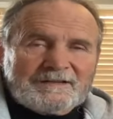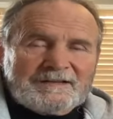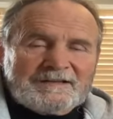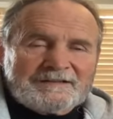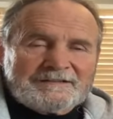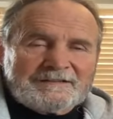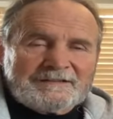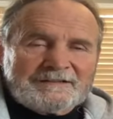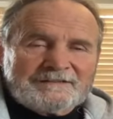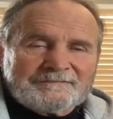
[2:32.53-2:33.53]
And
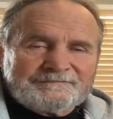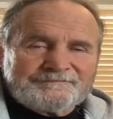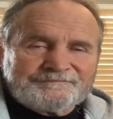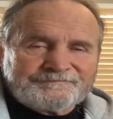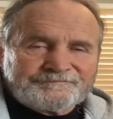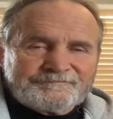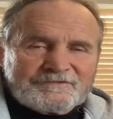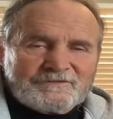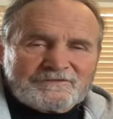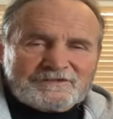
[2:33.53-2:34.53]
uh,
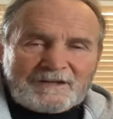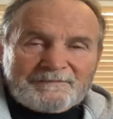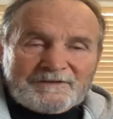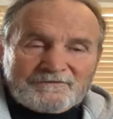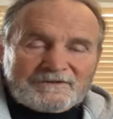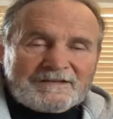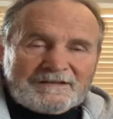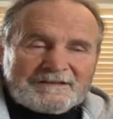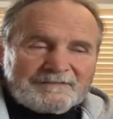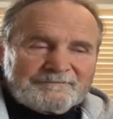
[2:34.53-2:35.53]
so stopping
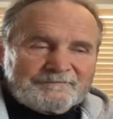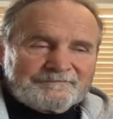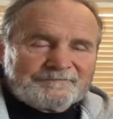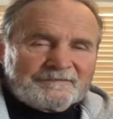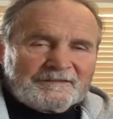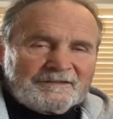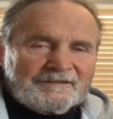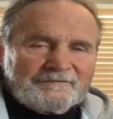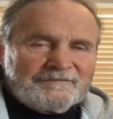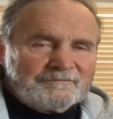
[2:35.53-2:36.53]
drinking
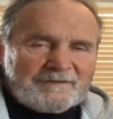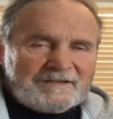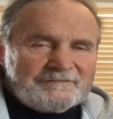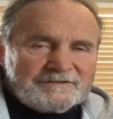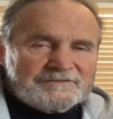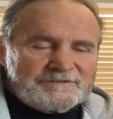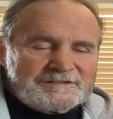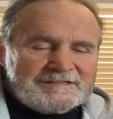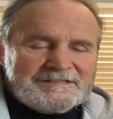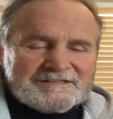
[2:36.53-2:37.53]
for many of us
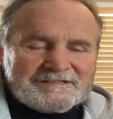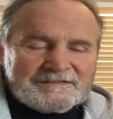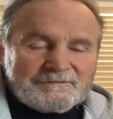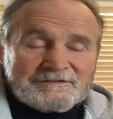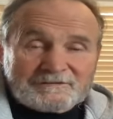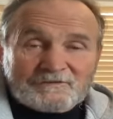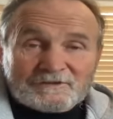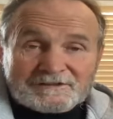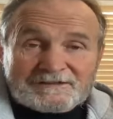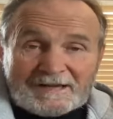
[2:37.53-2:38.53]
was easy. It was, of
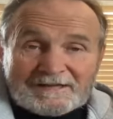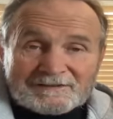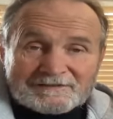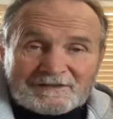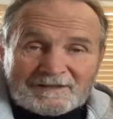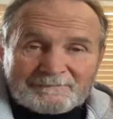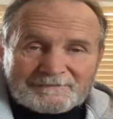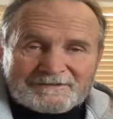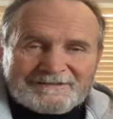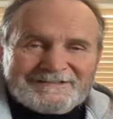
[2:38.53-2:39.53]
course, staying stopped.